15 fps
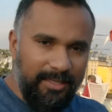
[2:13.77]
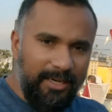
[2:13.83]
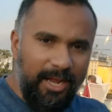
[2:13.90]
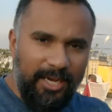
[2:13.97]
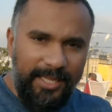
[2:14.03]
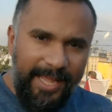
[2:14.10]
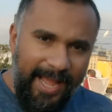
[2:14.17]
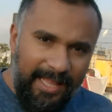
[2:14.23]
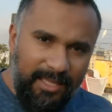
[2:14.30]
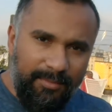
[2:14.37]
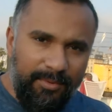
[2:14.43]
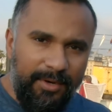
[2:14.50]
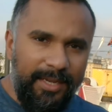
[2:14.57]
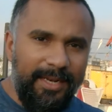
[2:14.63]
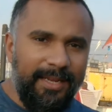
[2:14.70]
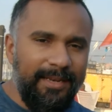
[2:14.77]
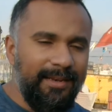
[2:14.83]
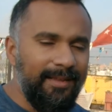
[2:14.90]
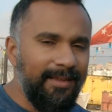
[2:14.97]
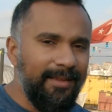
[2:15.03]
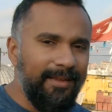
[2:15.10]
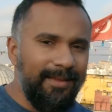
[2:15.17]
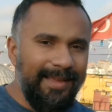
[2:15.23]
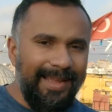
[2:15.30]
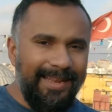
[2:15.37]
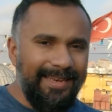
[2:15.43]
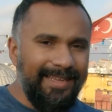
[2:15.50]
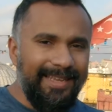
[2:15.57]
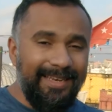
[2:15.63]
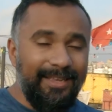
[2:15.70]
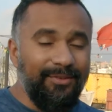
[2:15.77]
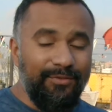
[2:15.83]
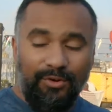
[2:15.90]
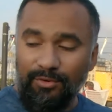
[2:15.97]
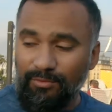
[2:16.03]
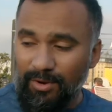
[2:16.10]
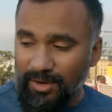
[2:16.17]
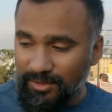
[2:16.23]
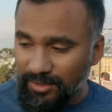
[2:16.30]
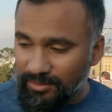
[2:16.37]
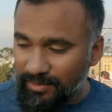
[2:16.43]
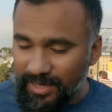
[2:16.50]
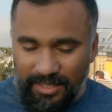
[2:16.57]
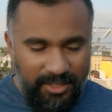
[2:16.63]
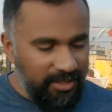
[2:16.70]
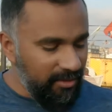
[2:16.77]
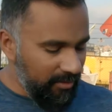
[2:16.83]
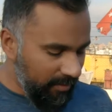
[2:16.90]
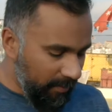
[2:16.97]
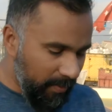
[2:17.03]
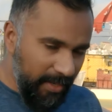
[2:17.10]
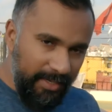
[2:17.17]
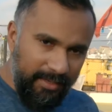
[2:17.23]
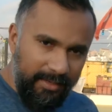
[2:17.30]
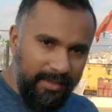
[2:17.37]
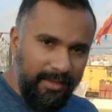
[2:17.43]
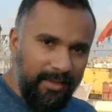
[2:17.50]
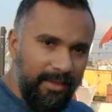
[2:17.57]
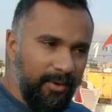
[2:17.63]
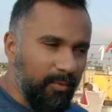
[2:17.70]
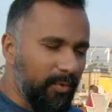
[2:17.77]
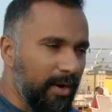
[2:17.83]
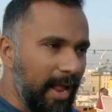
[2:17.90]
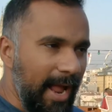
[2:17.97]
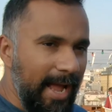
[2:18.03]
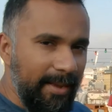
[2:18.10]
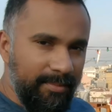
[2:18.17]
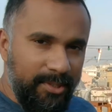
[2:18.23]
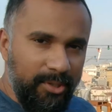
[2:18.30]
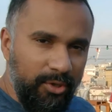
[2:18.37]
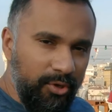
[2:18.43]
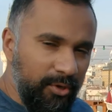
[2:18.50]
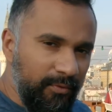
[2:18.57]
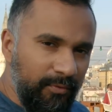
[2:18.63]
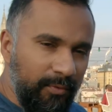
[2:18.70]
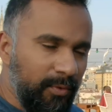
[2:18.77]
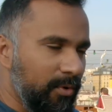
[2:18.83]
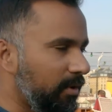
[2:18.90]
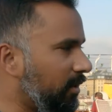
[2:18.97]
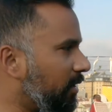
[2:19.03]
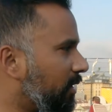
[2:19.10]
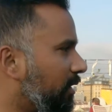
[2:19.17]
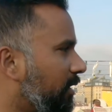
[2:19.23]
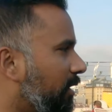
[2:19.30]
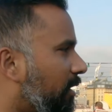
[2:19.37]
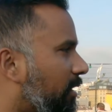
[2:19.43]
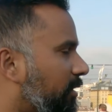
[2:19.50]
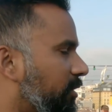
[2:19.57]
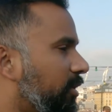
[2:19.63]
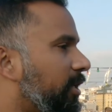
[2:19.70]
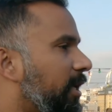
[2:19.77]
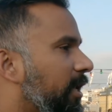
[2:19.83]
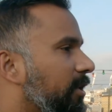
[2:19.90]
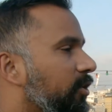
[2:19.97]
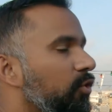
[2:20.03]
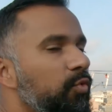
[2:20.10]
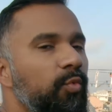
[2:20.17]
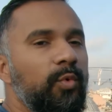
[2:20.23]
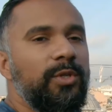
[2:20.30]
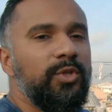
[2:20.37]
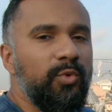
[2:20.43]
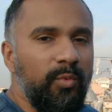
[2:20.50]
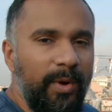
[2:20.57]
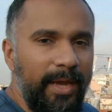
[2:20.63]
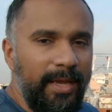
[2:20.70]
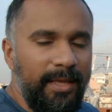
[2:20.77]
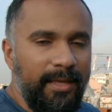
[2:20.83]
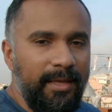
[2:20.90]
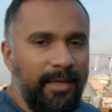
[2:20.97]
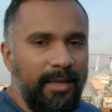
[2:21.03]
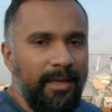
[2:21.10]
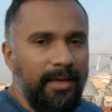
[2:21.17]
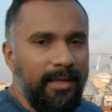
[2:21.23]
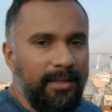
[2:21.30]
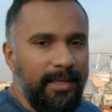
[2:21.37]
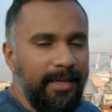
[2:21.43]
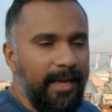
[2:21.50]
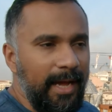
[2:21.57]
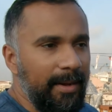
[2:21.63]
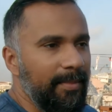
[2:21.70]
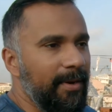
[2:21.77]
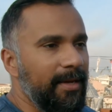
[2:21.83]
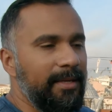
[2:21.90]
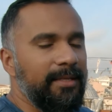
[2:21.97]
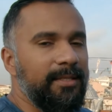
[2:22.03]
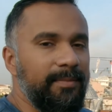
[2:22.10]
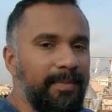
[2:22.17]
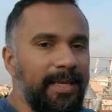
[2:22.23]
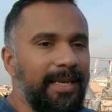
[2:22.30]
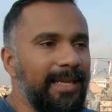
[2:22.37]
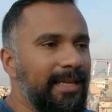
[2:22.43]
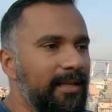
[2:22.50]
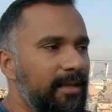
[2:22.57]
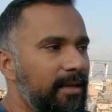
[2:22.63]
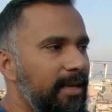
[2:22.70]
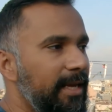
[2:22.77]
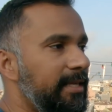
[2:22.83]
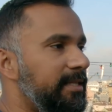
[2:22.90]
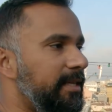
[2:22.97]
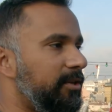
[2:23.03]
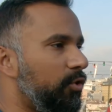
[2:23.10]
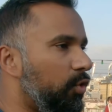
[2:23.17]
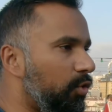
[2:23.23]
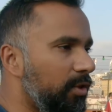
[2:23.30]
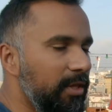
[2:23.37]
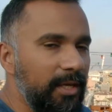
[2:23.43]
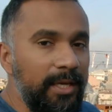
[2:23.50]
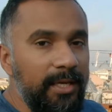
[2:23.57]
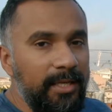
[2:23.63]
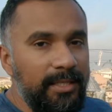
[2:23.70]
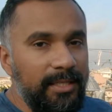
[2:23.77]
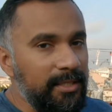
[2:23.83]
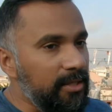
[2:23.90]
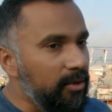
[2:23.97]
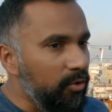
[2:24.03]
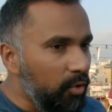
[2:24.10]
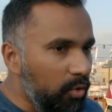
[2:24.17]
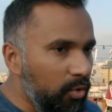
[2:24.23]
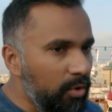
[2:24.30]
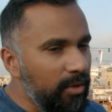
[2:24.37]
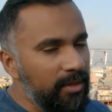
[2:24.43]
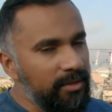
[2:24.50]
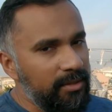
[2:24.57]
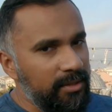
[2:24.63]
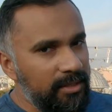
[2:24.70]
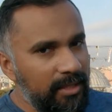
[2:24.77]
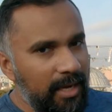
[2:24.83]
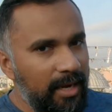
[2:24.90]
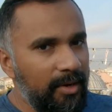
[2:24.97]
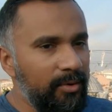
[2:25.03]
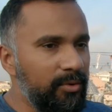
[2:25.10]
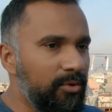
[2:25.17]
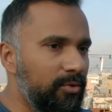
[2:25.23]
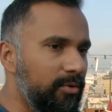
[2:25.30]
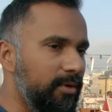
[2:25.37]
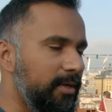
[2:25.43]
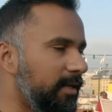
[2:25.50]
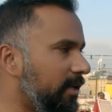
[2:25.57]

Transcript: are not calibrated and it can give you a wrong direction. But what apps are good for are to tell you which way the Kaaba is, meaning is it northeast, is it north, is it south, or